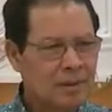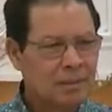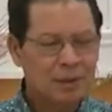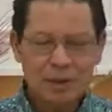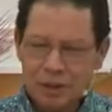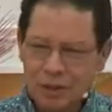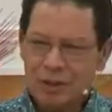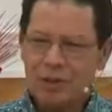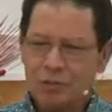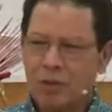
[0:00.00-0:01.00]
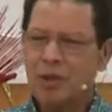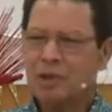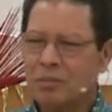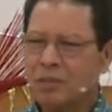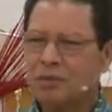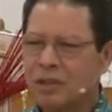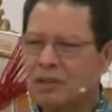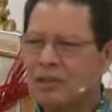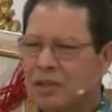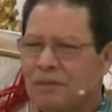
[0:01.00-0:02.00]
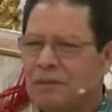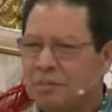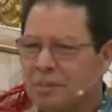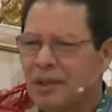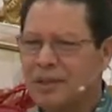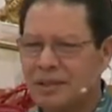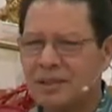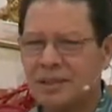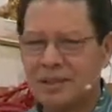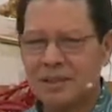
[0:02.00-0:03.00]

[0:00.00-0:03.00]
But the church is one of the most unloving places